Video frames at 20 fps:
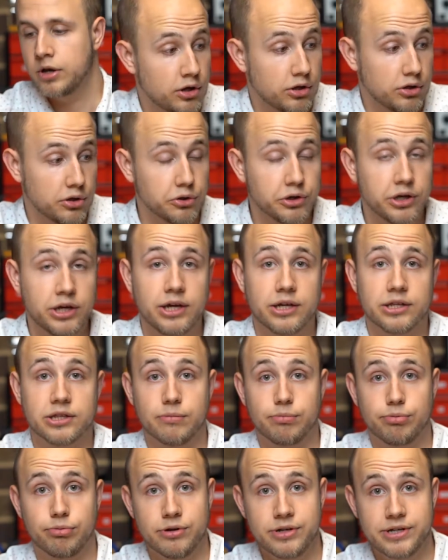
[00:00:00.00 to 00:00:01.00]
Looking at the
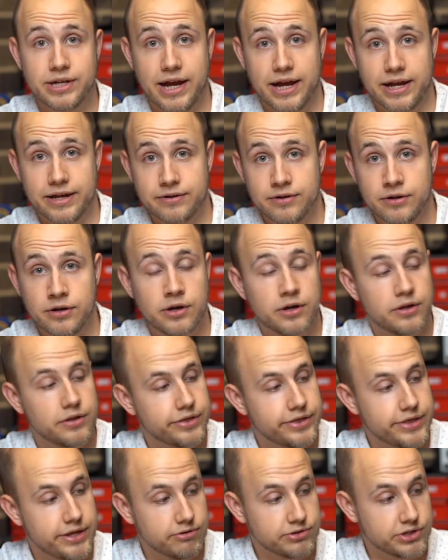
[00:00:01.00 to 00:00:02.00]
print head,
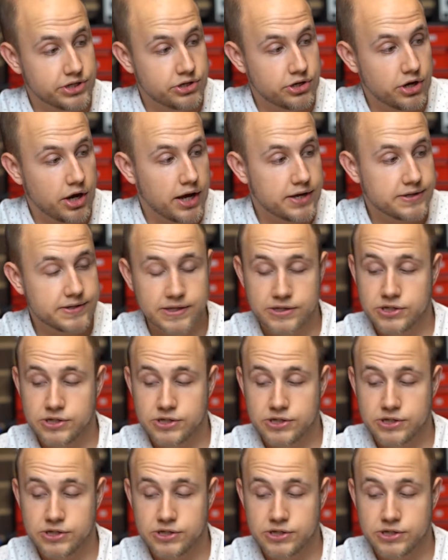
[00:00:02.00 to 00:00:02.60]
there is a nice,